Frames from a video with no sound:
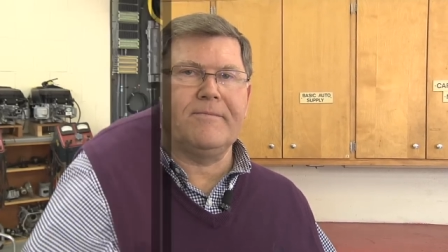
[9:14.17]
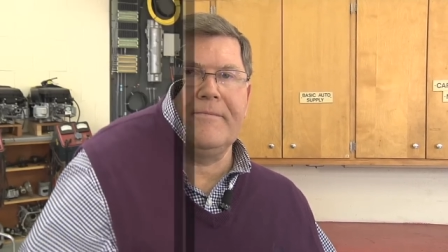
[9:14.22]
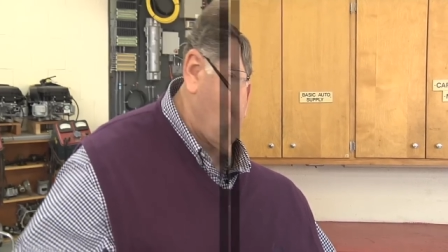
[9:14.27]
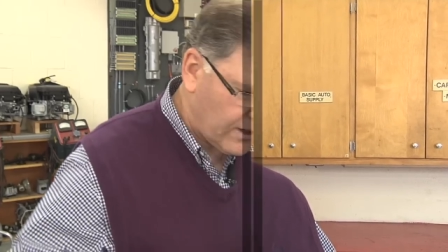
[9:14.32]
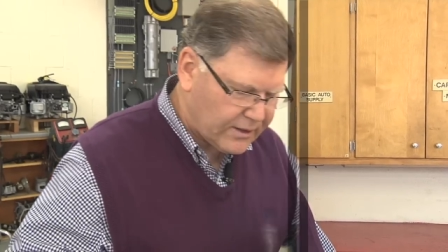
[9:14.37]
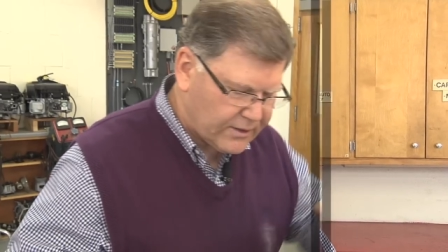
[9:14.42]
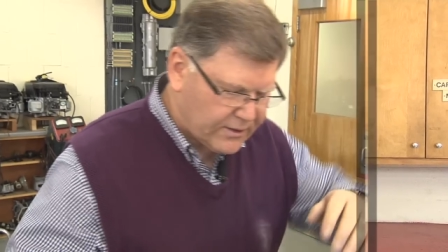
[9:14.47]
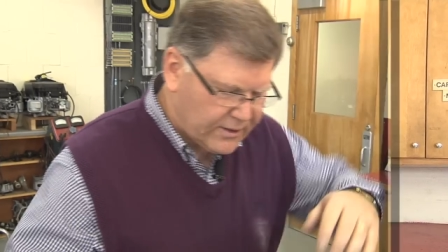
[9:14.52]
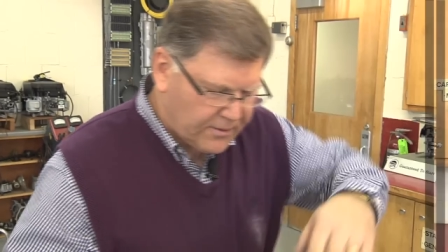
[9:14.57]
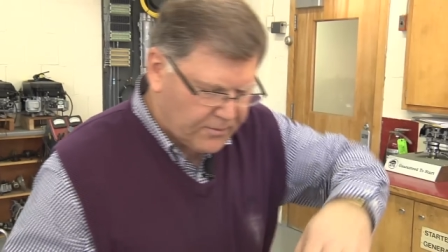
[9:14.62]

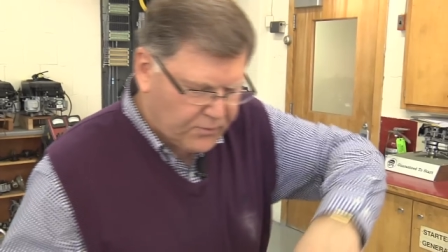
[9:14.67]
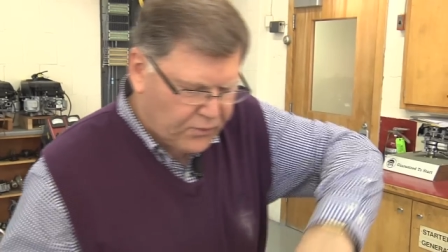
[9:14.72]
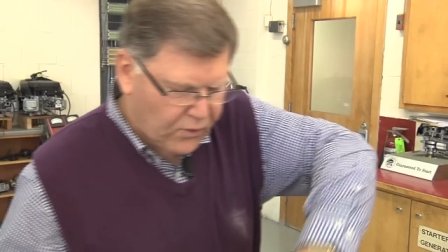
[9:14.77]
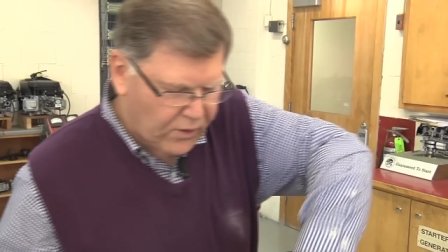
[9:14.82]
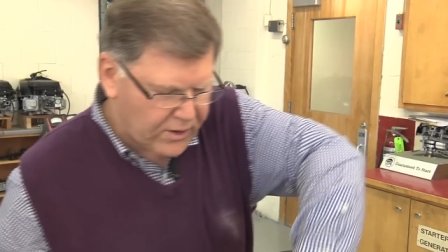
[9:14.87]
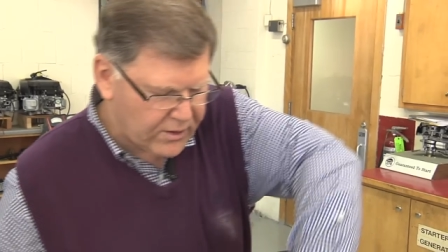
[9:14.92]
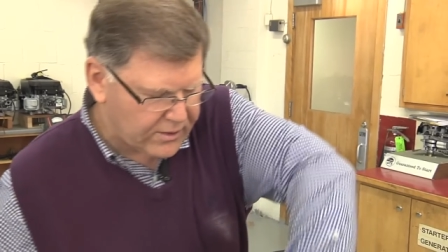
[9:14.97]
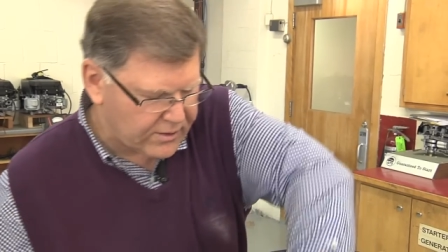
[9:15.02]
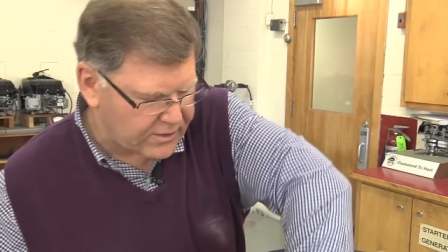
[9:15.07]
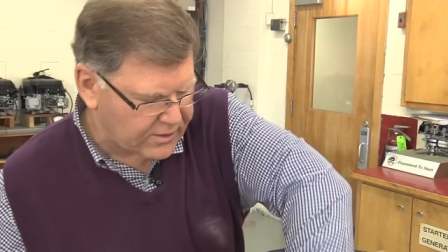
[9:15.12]
It's
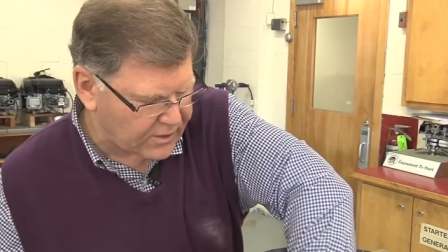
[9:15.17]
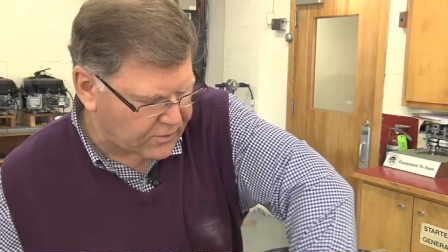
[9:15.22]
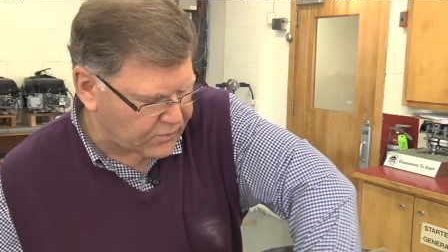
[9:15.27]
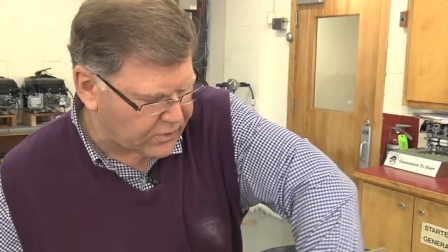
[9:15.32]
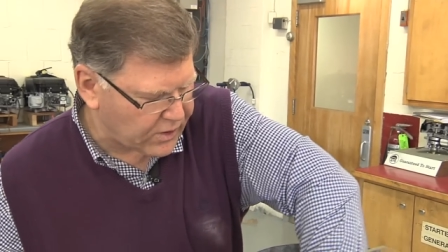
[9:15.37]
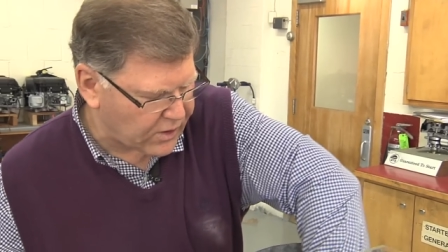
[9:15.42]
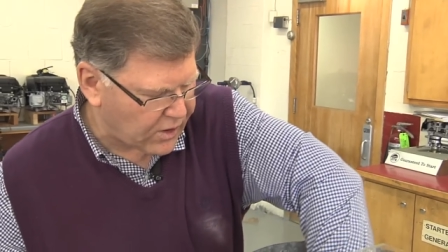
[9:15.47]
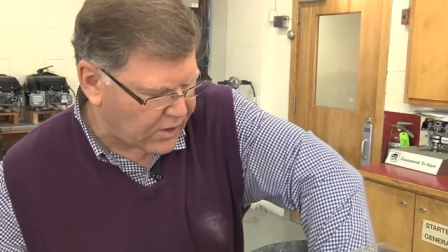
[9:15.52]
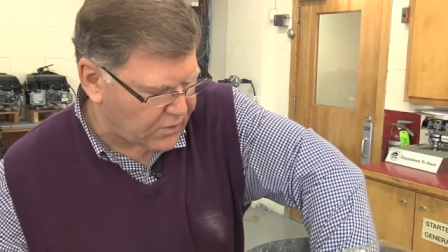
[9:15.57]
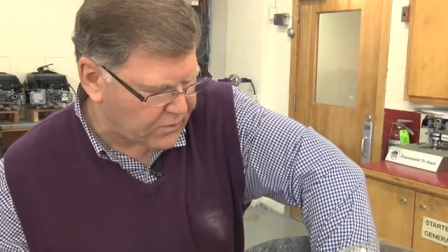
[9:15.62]
important that
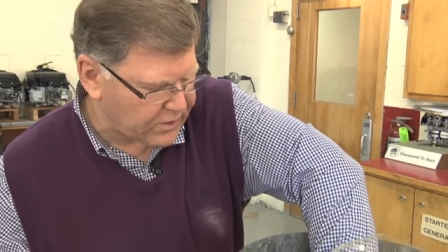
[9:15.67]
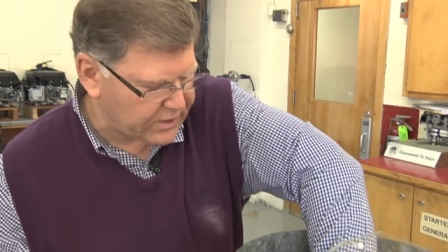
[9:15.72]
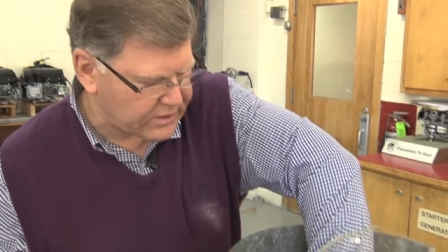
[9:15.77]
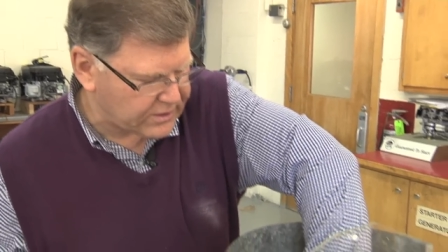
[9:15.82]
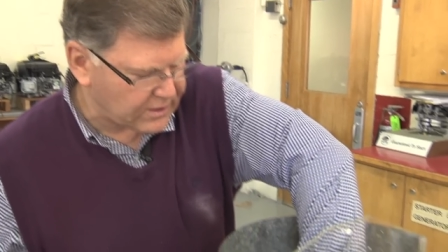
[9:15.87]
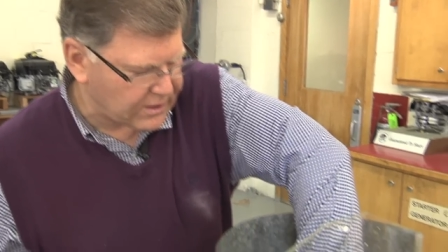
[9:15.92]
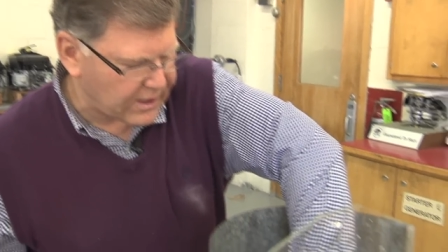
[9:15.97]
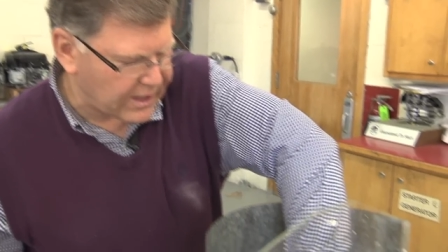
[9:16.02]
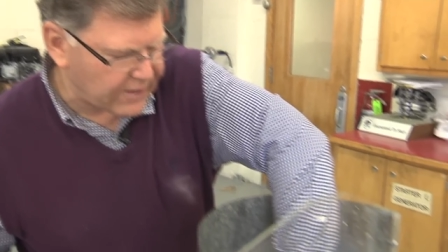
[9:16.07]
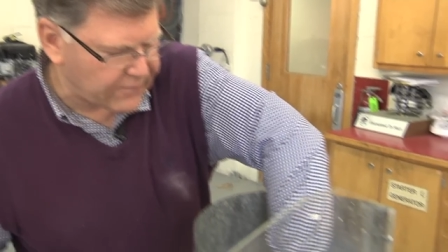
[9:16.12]
we always
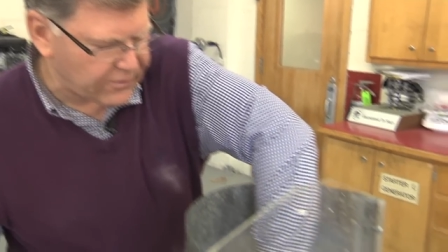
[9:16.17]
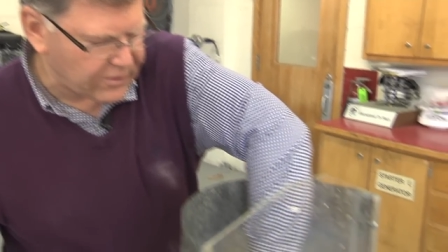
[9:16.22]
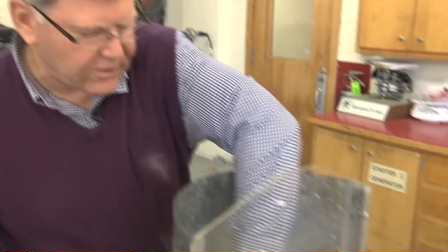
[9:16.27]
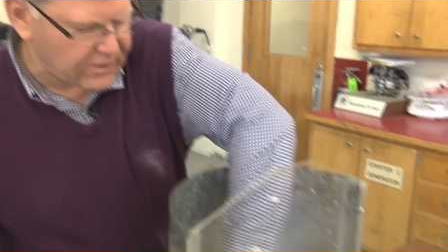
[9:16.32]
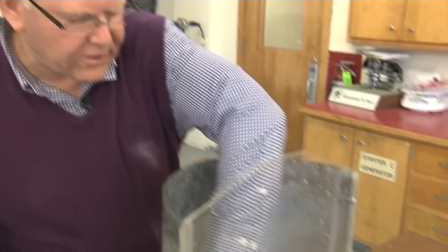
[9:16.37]
level